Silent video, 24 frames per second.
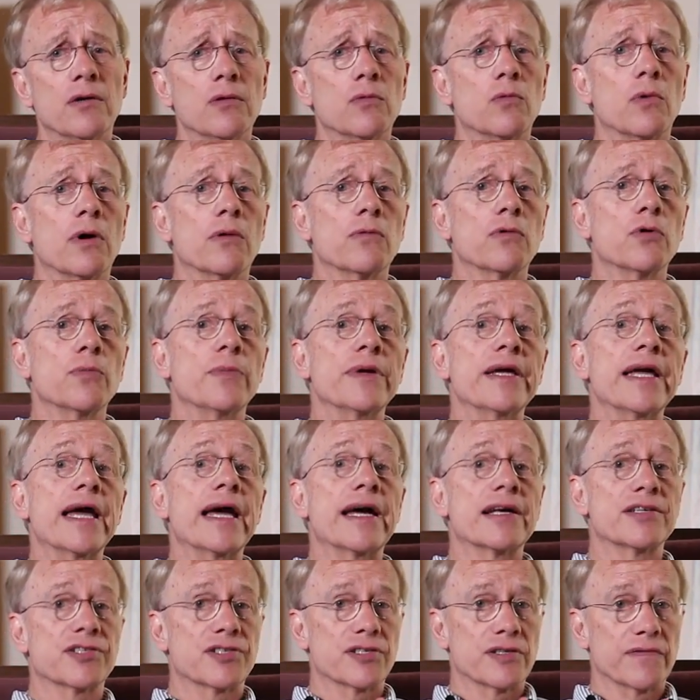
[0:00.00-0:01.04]
what will be
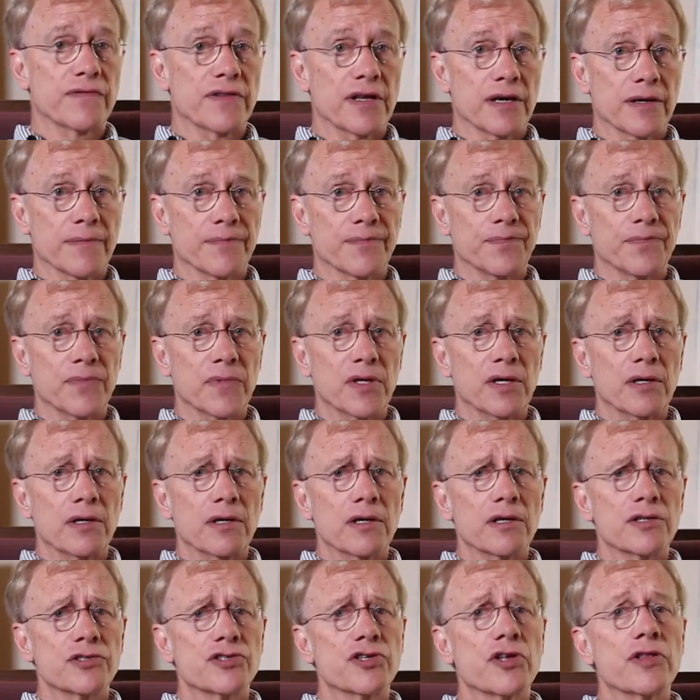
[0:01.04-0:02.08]
asked of them,
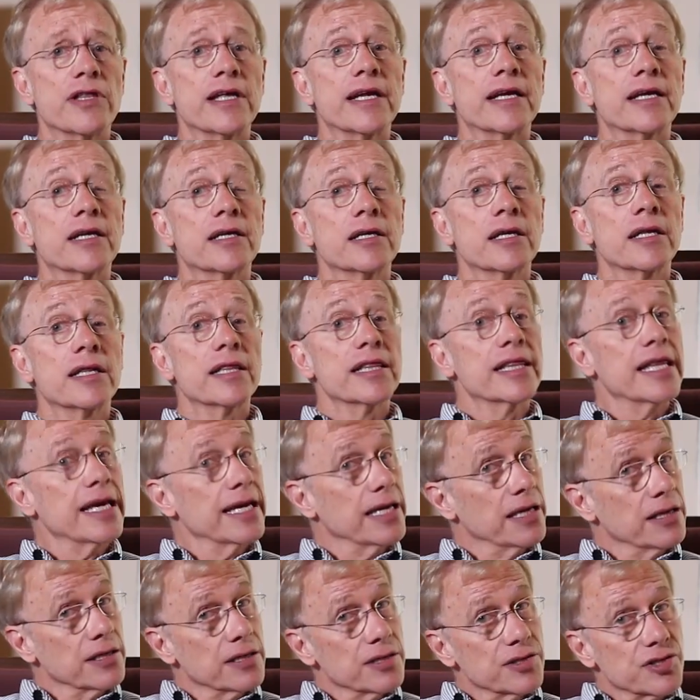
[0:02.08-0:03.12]
so that they
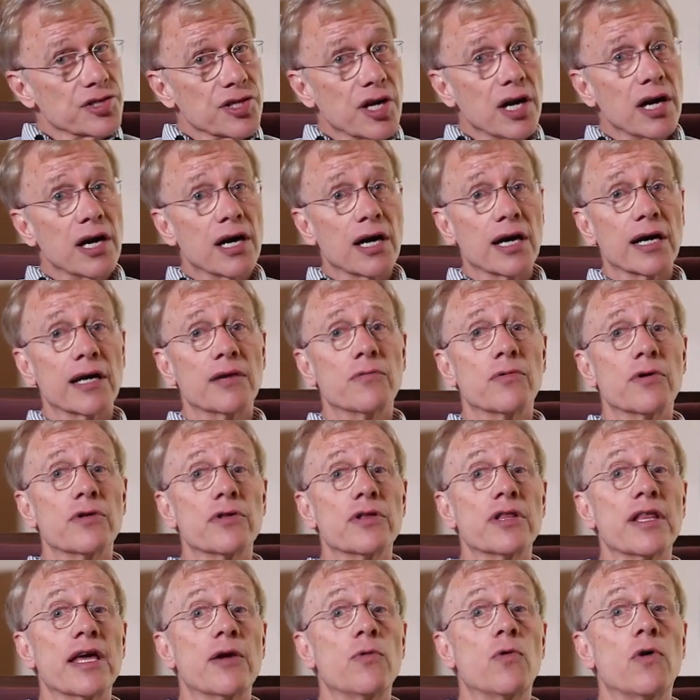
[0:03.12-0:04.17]
can decide
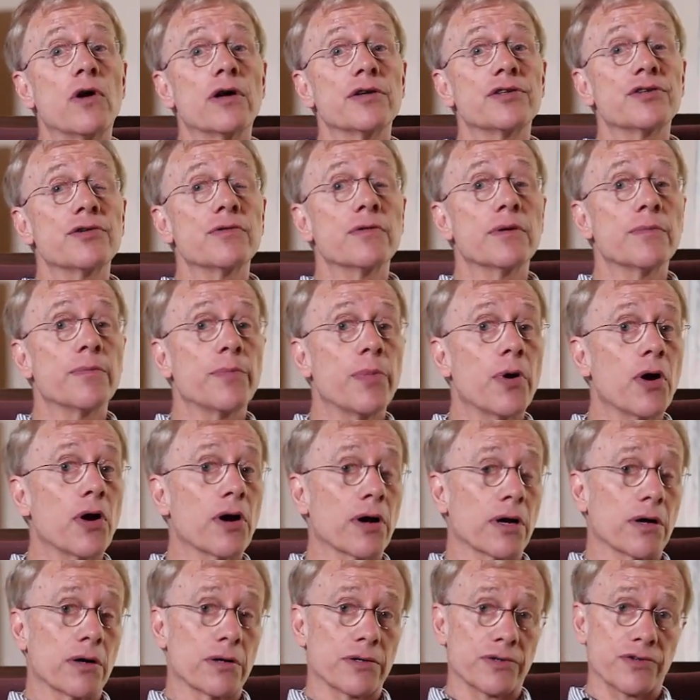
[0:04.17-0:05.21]
whether they want to
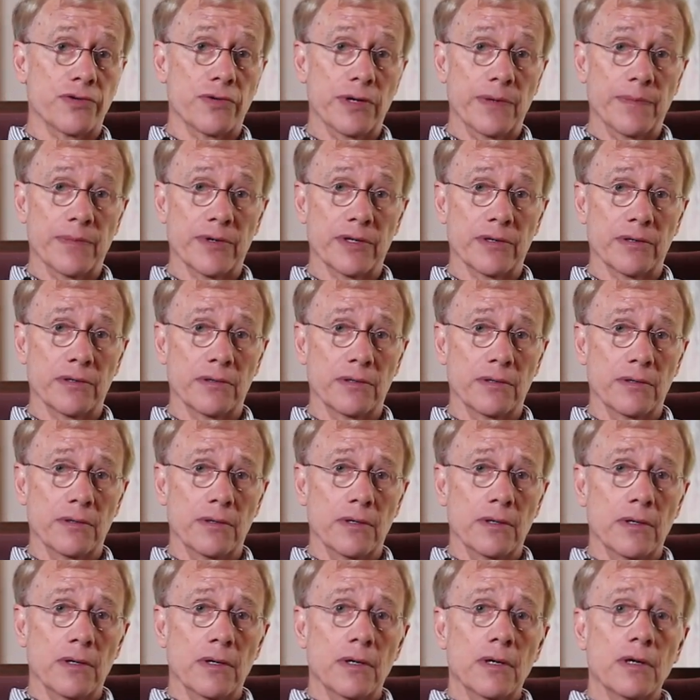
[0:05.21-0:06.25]
embark on treatment.
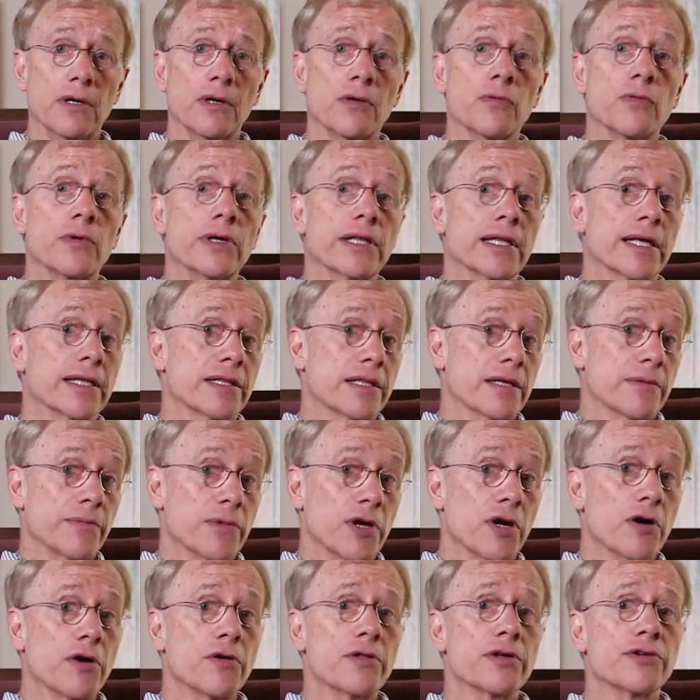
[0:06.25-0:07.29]
We let them
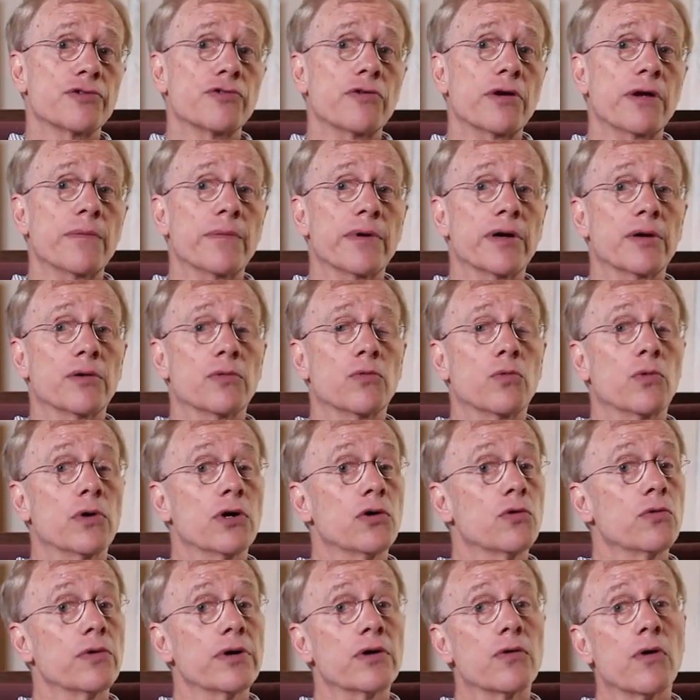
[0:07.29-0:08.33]
know that treatment
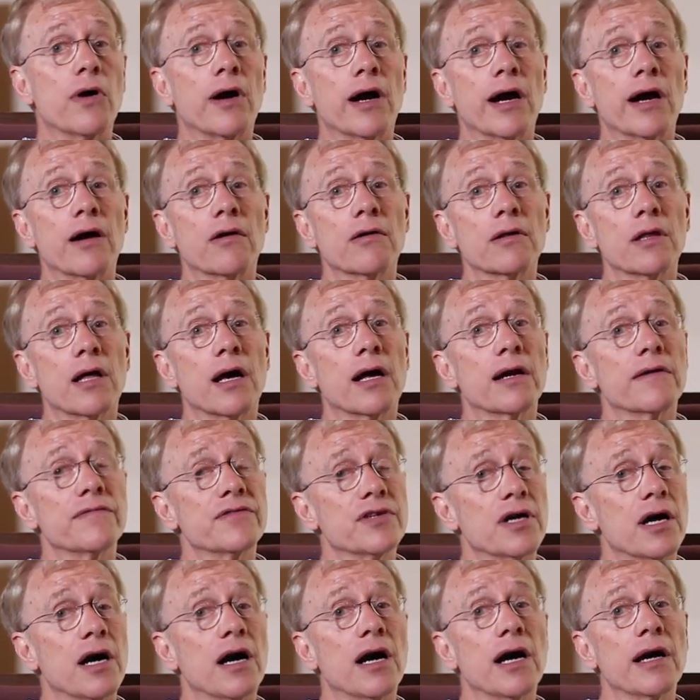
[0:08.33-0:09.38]
will require a lot of
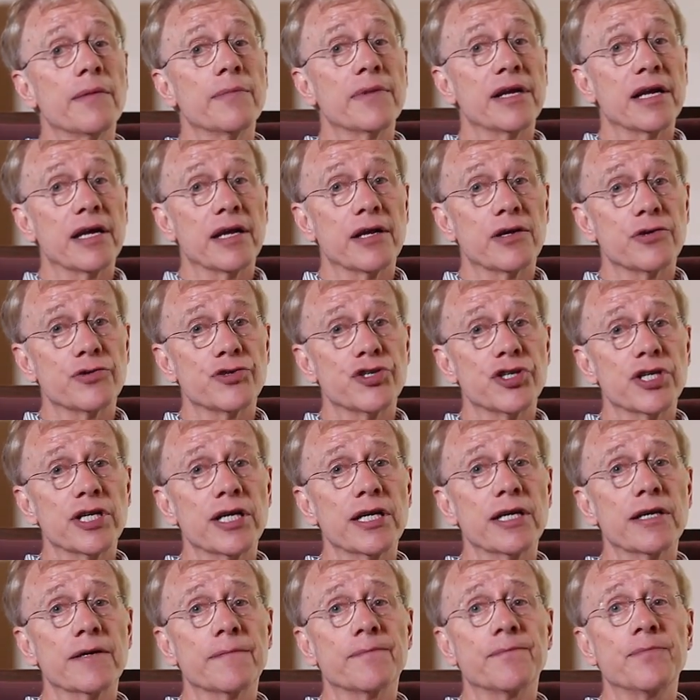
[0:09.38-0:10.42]
time and
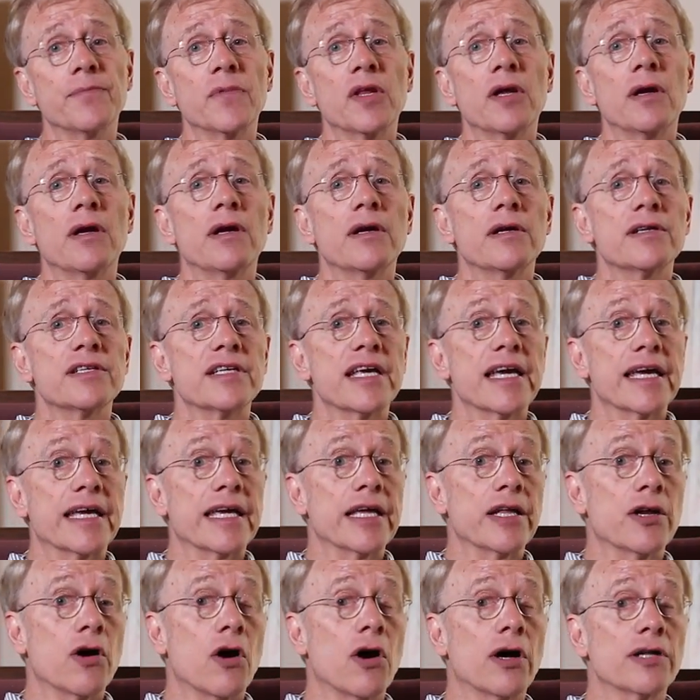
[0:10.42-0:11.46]
energy and
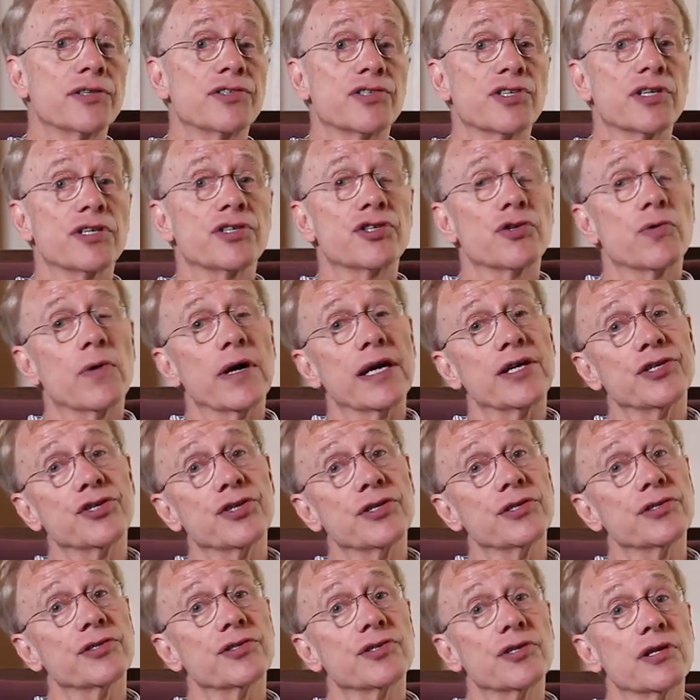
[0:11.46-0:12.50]
taking on
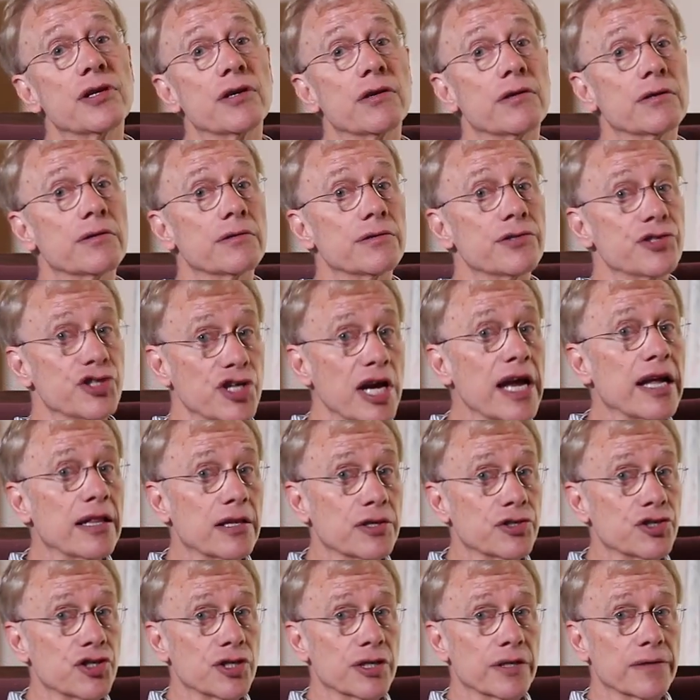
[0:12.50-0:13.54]
situations that are
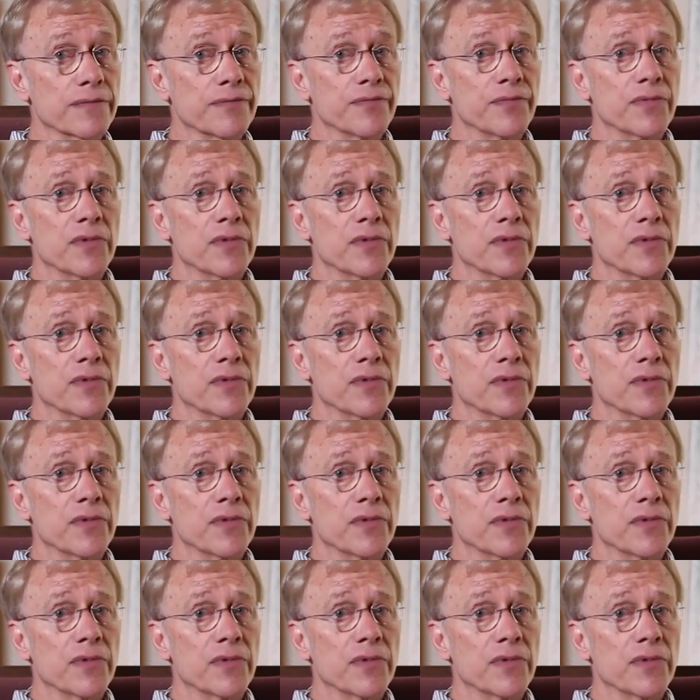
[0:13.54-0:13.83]
challenging.